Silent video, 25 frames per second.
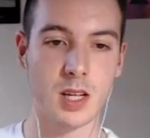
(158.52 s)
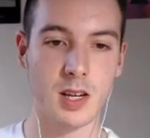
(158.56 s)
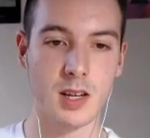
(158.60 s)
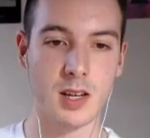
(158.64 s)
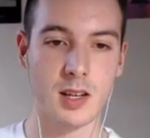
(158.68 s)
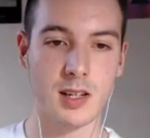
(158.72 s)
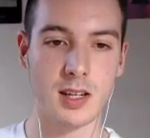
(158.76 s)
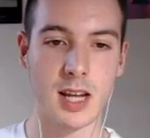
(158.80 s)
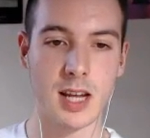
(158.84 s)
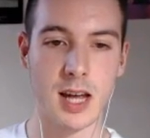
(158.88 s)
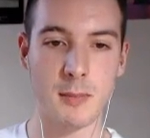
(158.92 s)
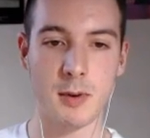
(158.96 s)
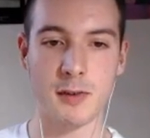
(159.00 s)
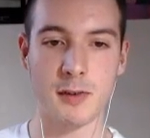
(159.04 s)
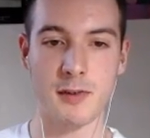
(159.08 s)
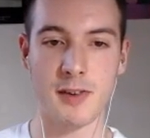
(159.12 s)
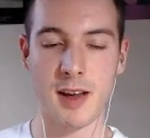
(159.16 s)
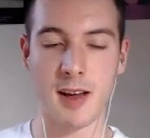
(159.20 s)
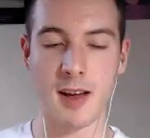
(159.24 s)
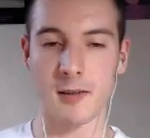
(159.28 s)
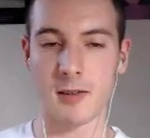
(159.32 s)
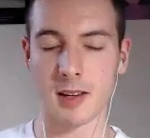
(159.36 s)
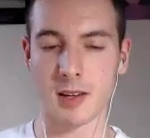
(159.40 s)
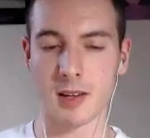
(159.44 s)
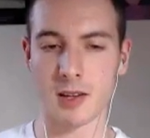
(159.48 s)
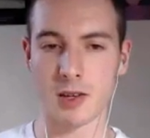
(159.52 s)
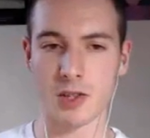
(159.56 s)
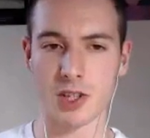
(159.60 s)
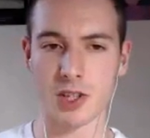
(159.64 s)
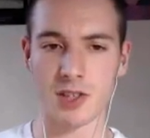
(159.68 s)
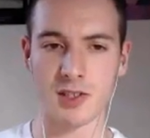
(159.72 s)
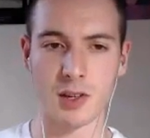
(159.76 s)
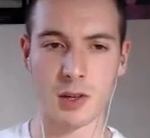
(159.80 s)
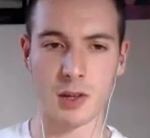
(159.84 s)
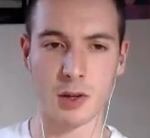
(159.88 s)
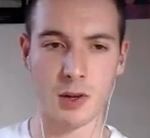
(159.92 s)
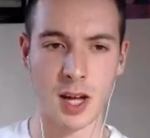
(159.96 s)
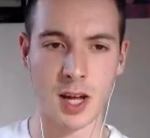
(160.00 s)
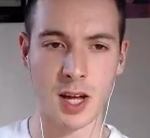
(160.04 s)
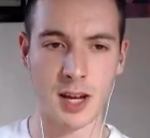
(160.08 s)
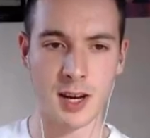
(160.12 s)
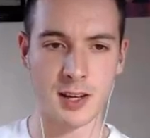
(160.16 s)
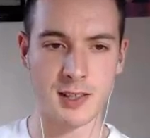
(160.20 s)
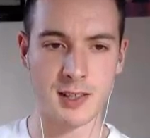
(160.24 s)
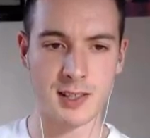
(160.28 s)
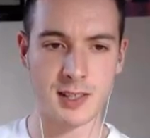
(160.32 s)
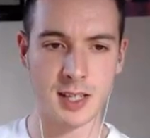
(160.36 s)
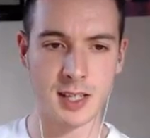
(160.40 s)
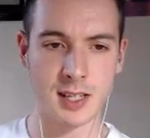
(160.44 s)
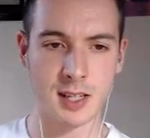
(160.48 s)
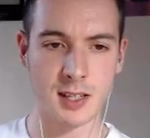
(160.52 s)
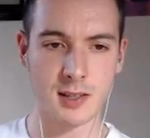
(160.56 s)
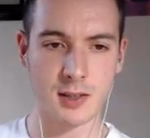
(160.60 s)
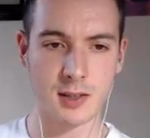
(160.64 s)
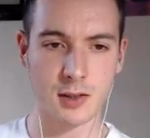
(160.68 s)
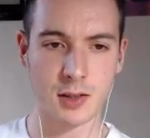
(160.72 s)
Knight B5, we can just go Knight A6.